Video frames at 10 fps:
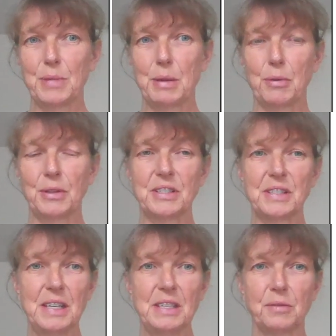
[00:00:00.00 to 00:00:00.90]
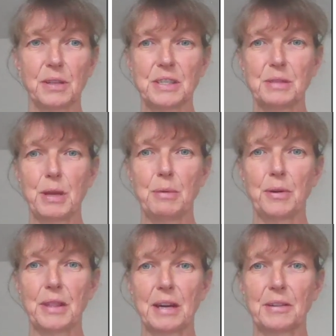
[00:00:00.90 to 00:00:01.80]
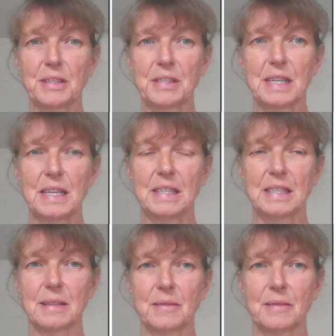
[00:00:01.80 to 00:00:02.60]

people with disease versus people without disease.